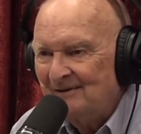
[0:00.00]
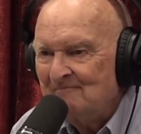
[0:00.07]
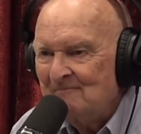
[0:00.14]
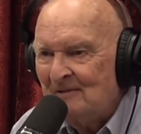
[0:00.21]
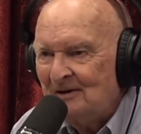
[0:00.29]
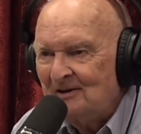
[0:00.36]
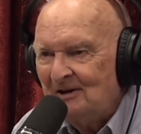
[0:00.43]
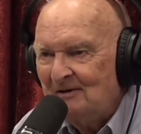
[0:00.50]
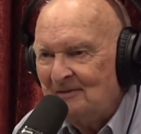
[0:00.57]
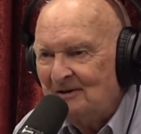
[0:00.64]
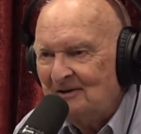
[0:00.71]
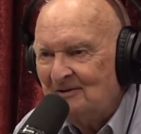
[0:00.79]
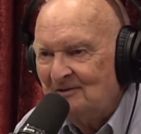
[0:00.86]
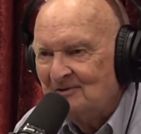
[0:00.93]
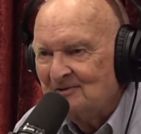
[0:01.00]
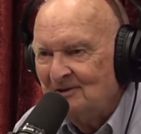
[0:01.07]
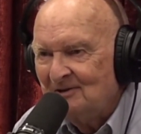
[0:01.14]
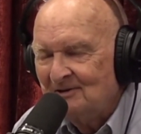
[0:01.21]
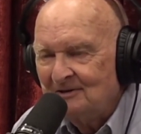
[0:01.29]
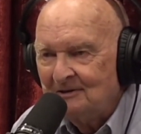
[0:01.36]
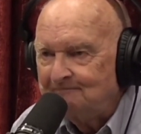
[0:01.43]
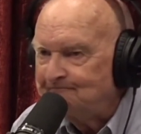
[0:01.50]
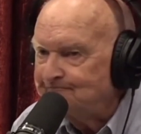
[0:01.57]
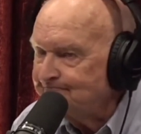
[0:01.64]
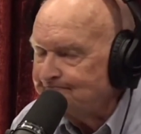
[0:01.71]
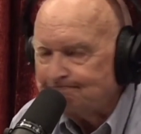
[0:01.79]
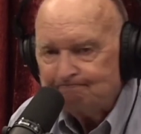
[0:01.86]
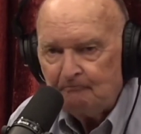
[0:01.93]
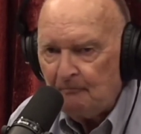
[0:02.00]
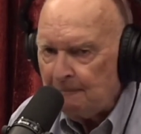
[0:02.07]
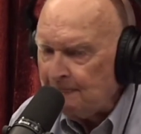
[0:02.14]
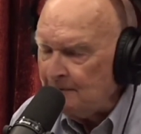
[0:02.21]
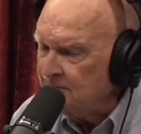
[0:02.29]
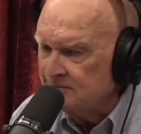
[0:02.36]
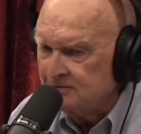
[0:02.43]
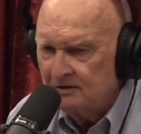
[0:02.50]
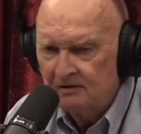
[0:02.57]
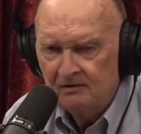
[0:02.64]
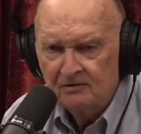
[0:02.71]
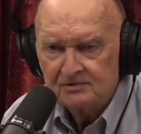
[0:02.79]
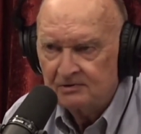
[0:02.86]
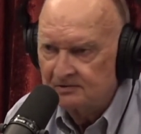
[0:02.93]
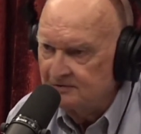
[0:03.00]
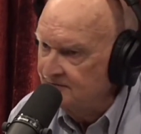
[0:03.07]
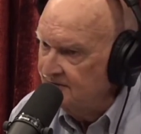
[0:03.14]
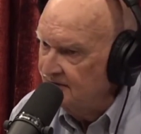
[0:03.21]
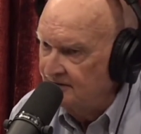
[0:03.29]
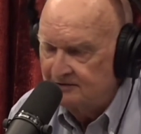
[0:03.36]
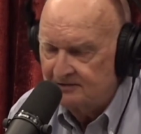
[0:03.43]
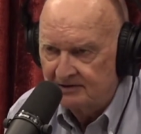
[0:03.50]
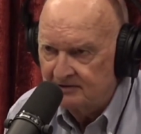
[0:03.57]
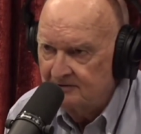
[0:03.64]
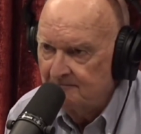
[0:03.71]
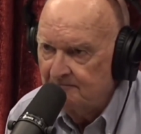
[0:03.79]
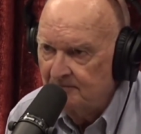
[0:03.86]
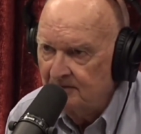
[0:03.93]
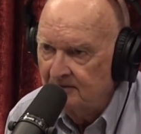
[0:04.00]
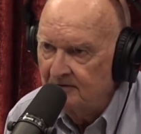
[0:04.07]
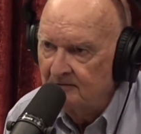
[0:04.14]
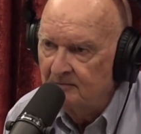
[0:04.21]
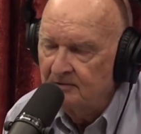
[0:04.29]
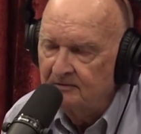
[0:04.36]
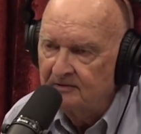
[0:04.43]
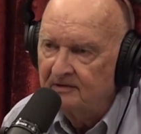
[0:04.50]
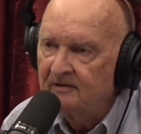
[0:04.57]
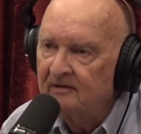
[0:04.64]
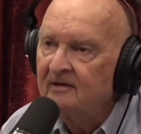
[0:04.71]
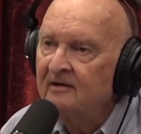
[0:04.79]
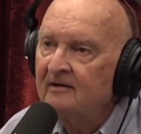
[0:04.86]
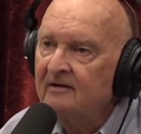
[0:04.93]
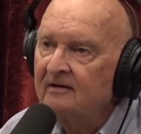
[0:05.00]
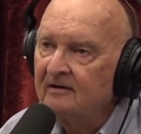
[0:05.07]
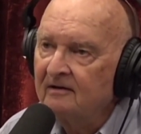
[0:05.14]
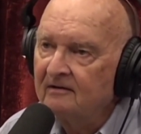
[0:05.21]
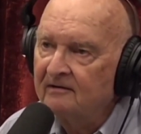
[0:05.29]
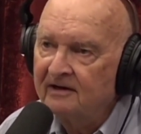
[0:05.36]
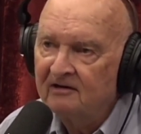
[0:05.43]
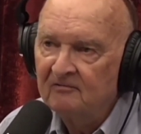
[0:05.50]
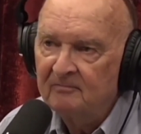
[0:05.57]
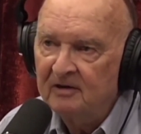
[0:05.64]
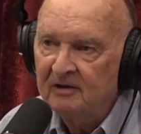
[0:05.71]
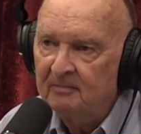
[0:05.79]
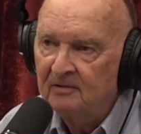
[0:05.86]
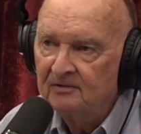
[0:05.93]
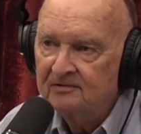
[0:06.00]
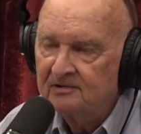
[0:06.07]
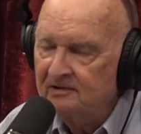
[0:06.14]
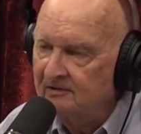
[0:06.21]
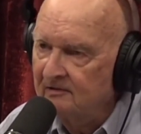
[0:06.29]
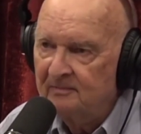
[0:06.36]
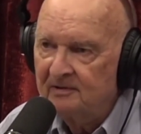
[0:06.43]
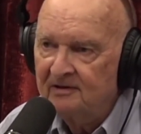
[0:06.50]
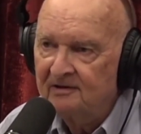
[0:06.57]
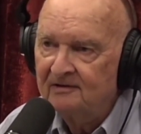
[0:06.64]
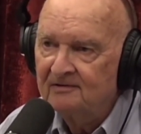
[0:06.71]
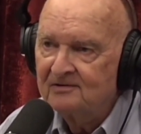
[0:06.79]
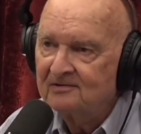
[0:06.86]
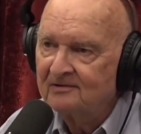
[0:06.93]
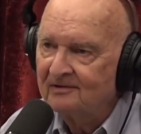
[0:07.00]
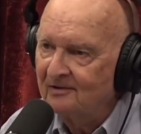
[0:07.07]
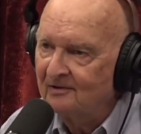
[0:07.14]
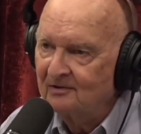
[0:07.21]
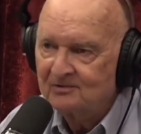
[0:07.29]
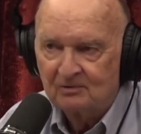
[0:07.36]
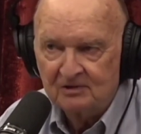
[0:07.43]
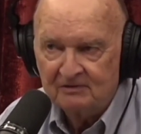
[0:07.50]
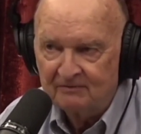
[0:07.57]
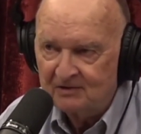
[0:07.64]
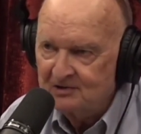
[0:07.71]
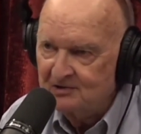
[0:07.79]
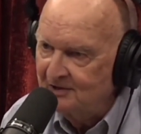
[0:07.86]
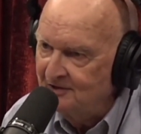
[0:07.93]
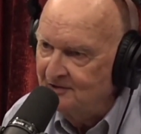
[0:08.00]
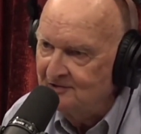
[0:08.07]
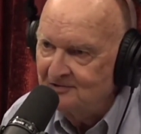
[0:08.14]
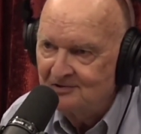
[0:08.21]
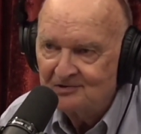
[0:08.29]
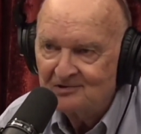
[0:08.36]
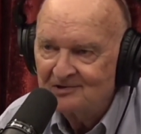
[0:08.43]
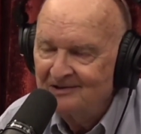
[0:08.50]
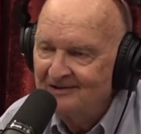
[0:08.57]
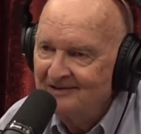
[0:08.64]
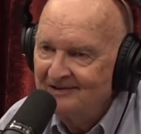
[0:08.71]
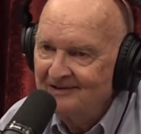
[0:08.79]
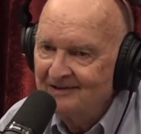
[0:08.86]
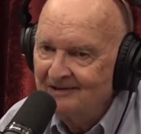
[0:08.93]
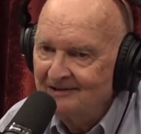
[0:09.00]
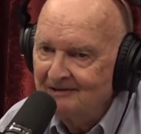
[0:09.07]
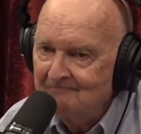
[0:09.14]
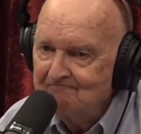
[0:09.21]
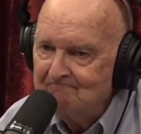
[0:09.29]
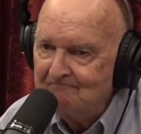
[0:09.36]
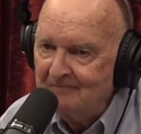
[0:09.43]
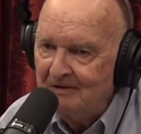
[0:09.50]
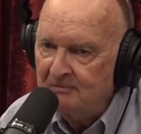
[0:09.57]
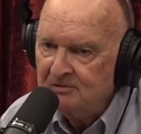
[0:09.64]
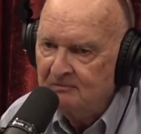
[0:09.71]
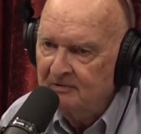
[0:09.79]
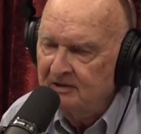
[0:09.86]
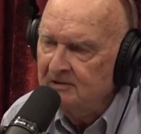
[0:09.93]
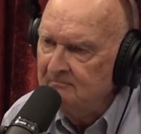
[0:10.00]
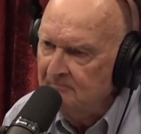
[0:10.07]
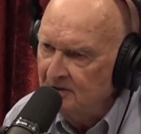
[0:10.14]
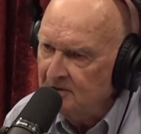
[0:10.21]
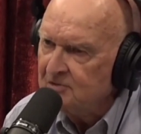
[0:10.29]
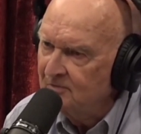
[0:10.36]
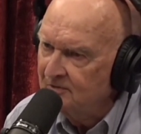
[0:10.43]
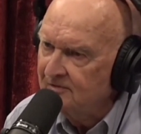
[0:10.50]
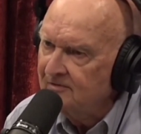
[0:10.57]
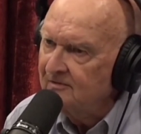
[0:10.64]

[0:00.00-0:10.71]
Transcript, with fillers: coming into this area, there was all sorts of contact between native peoples and Europeans, all sorts of exchanges. It was really a mixed world.